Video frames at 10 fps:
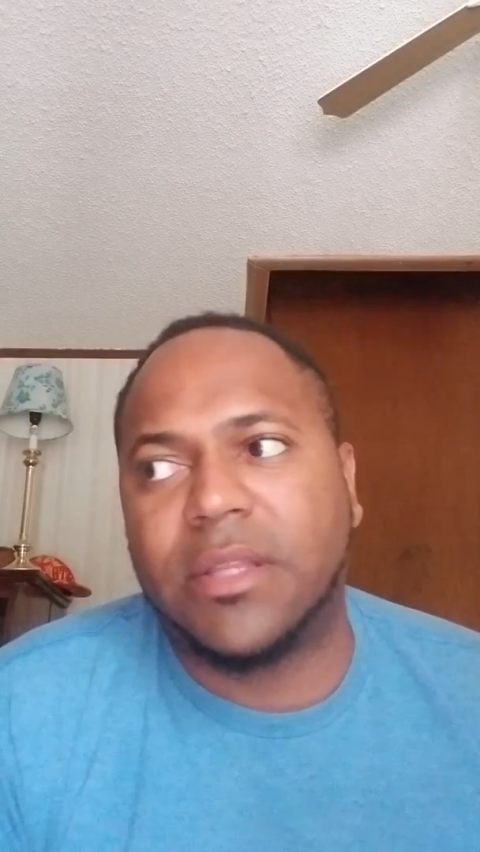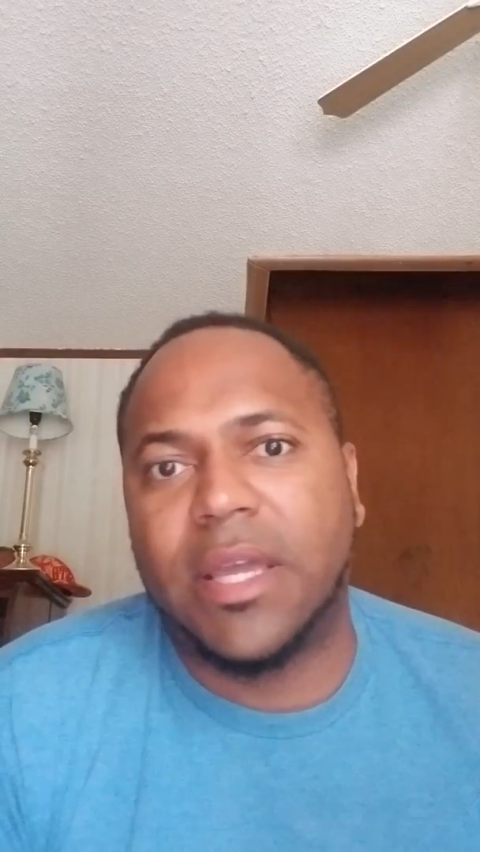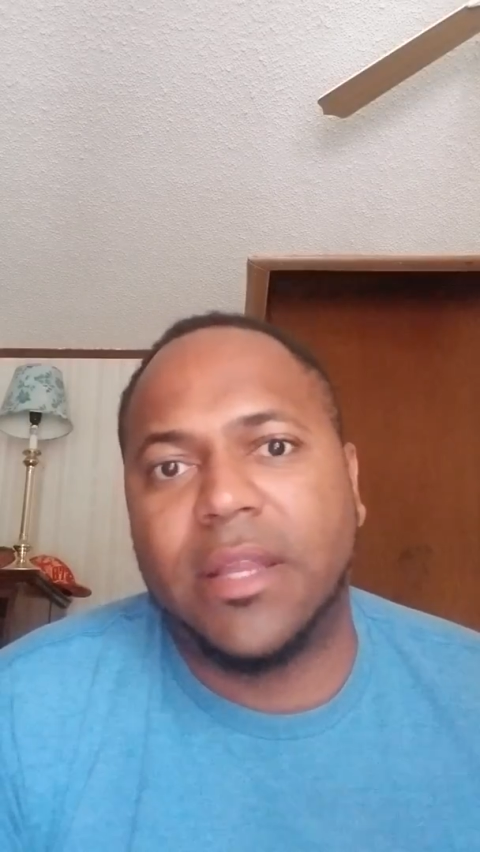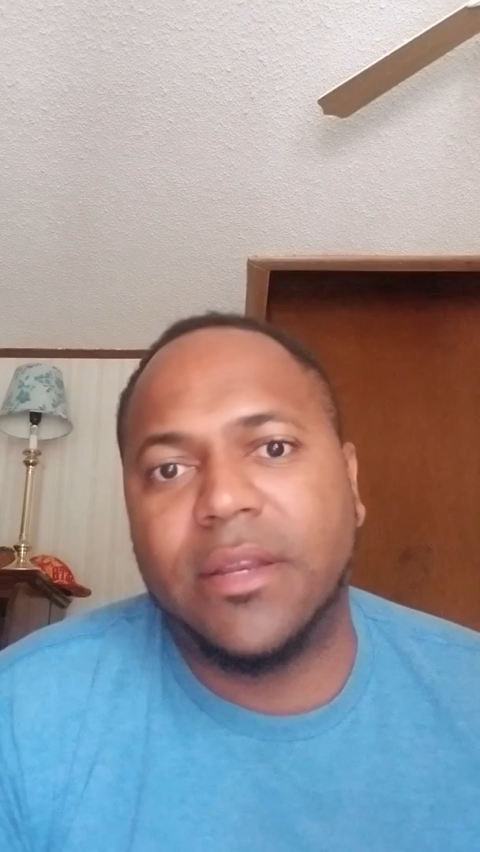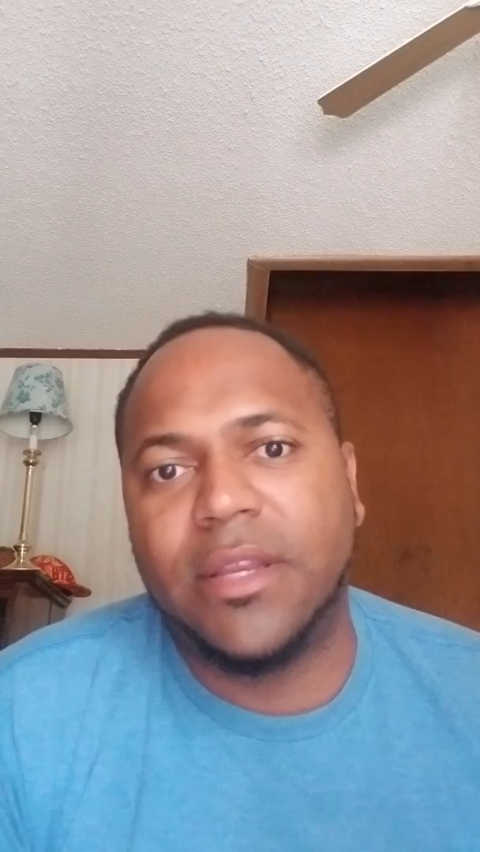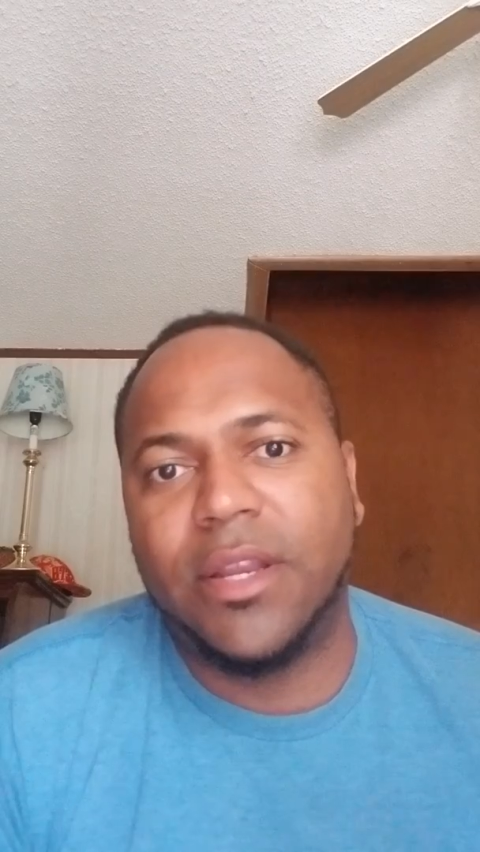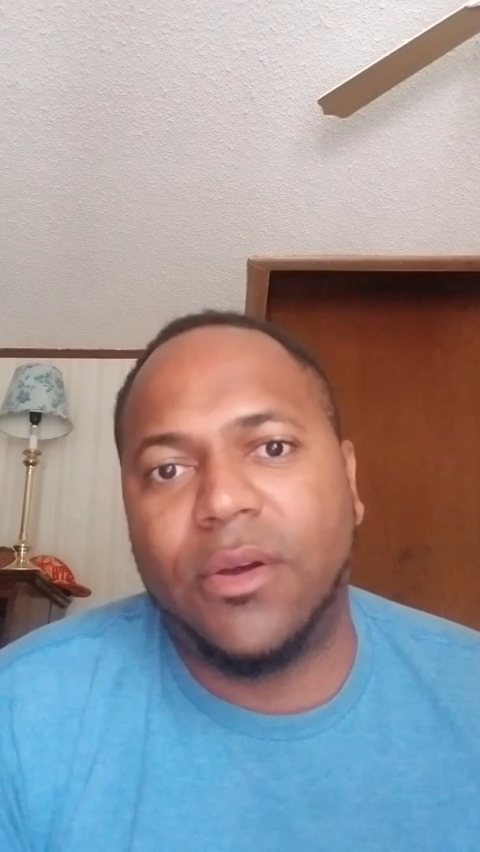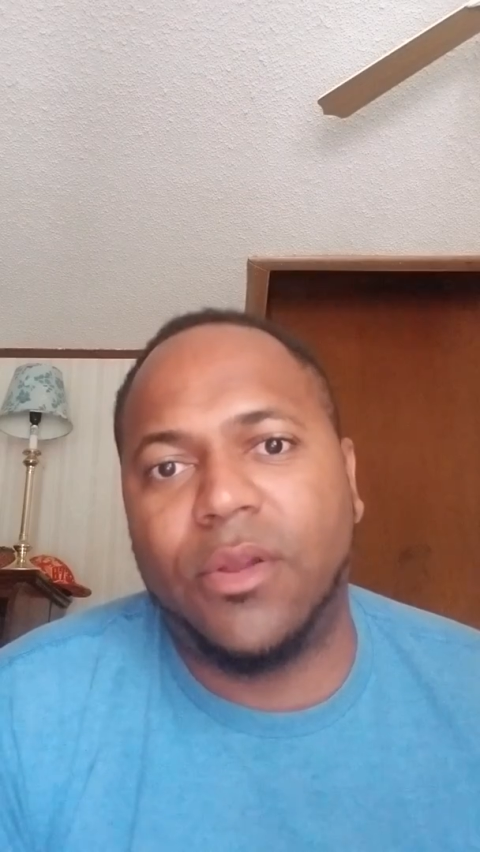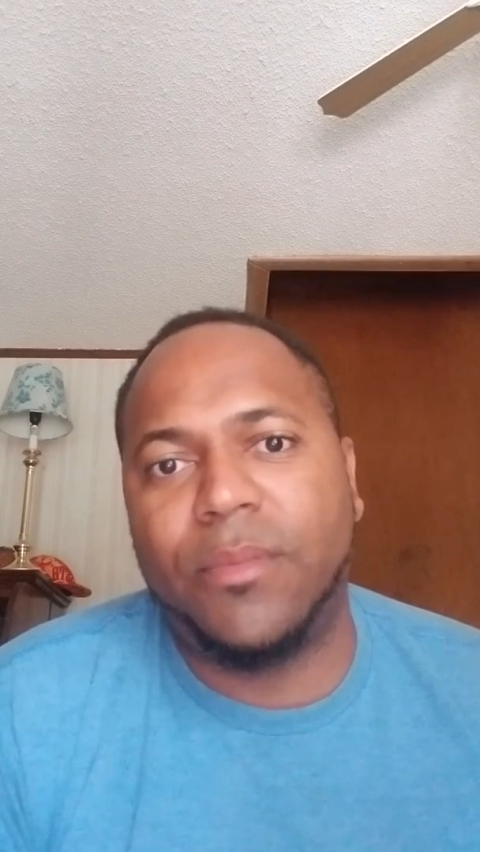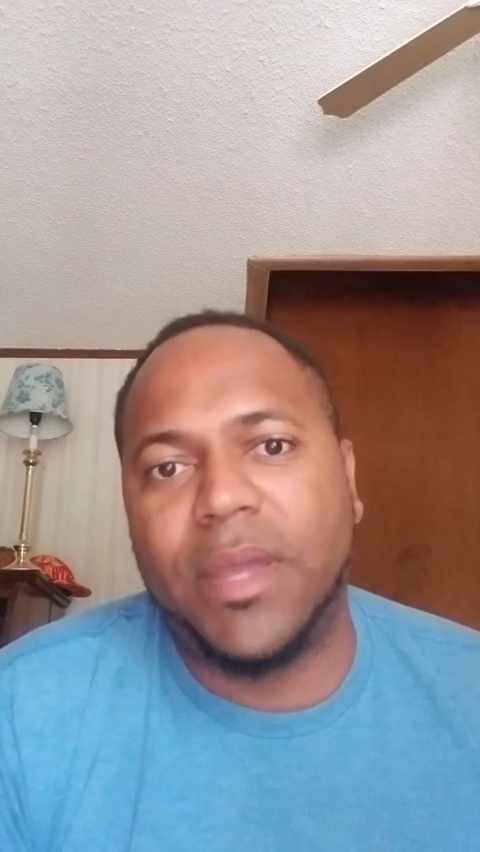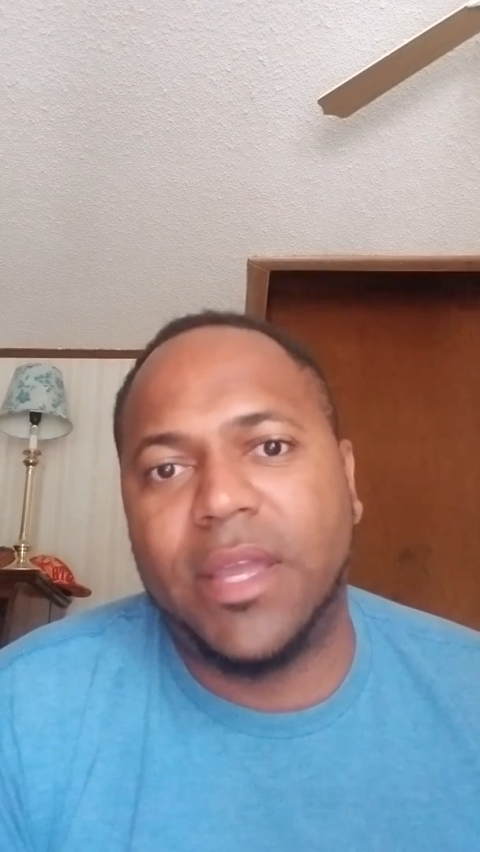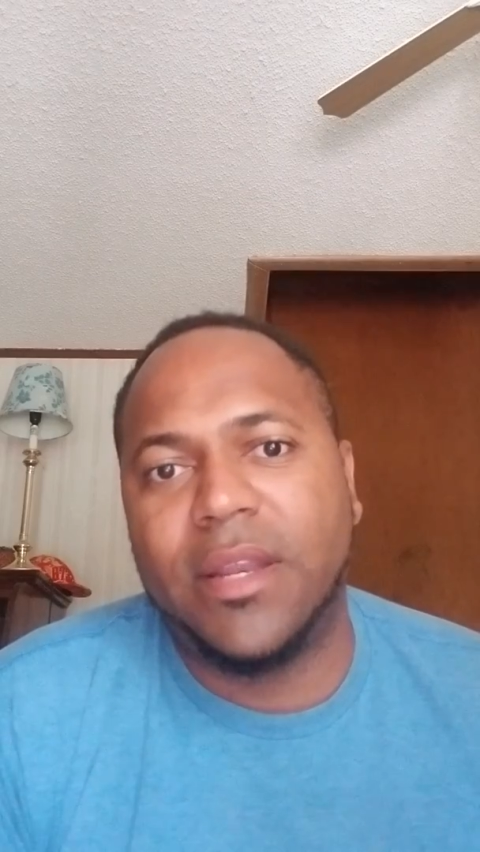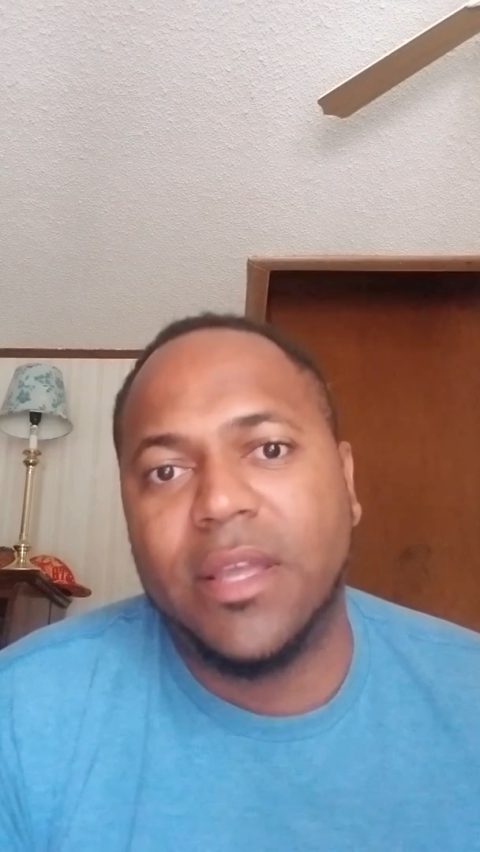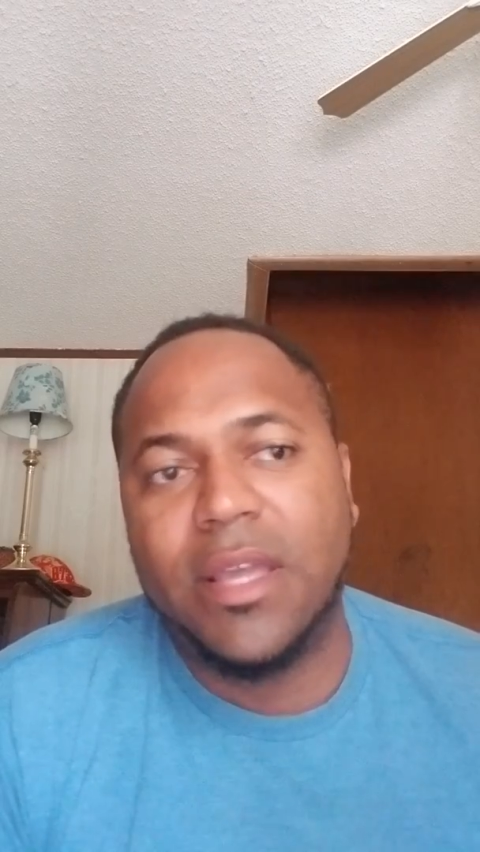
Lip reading: that. You know what I mean?